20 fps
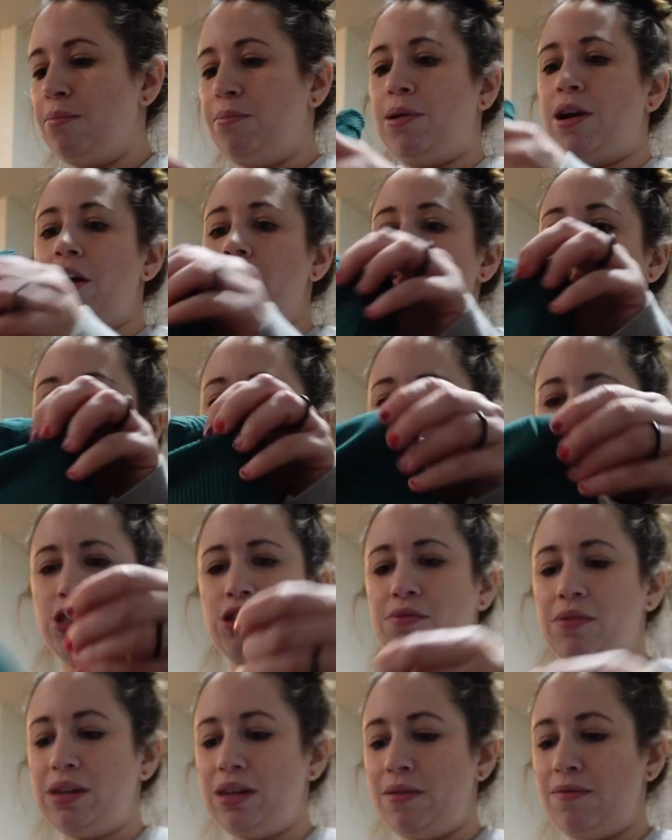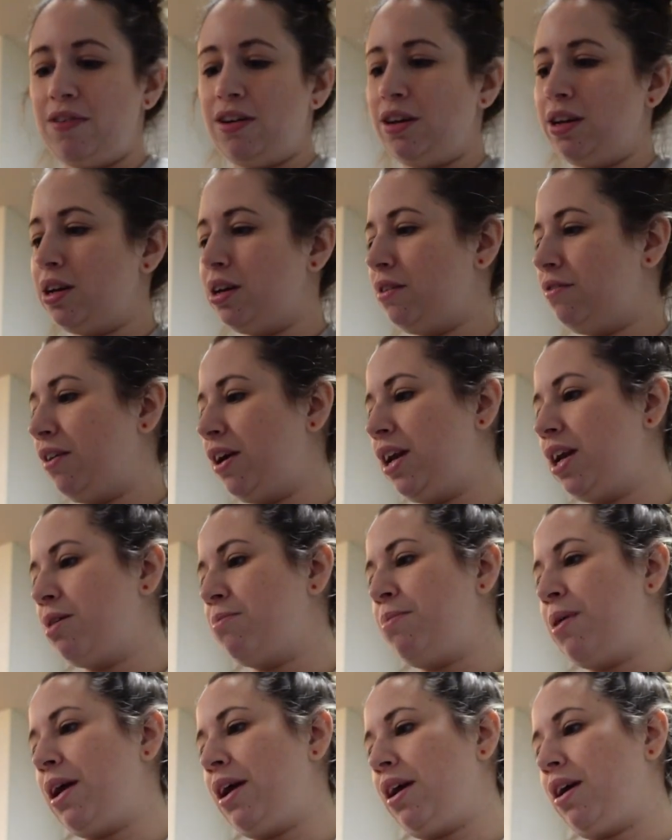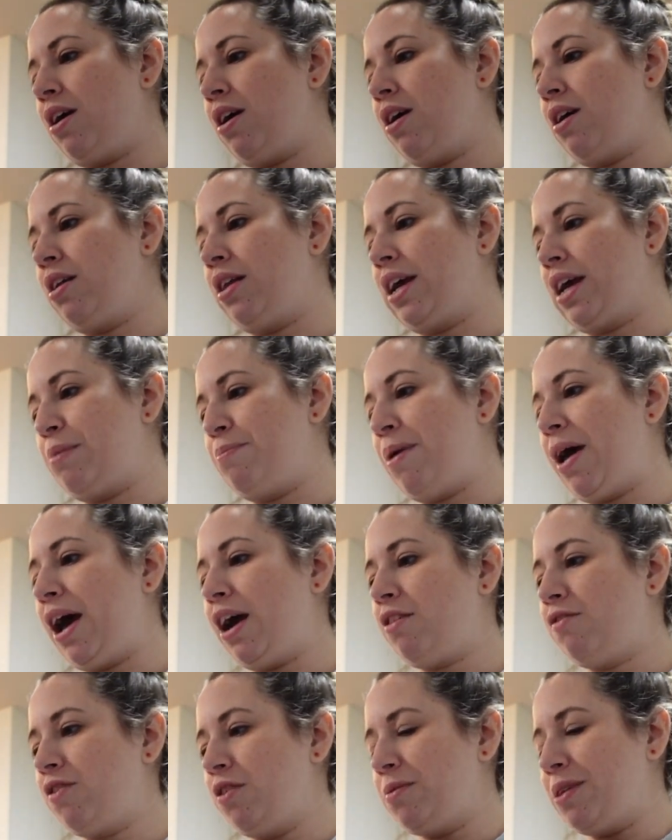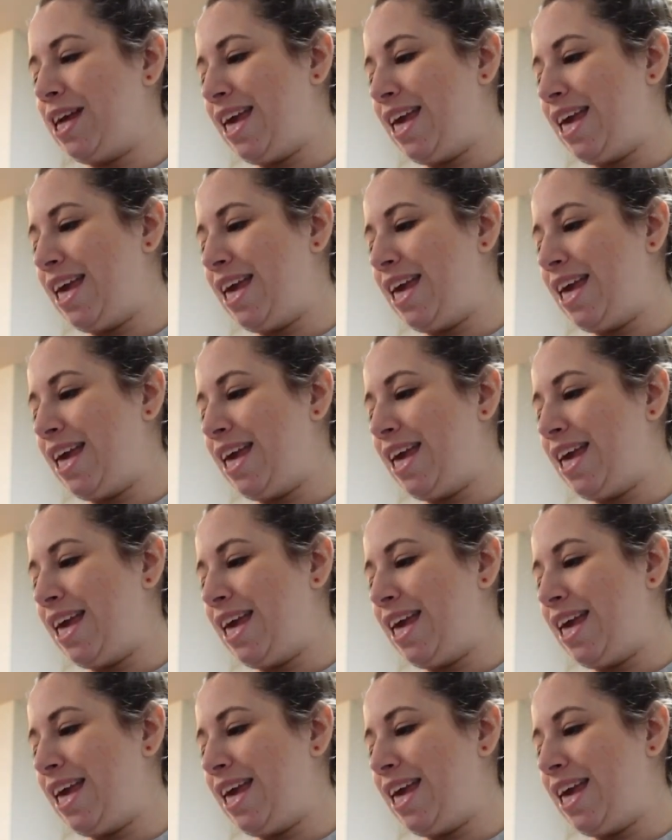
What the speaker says: but I've actually wound up finding a pair, like a pack from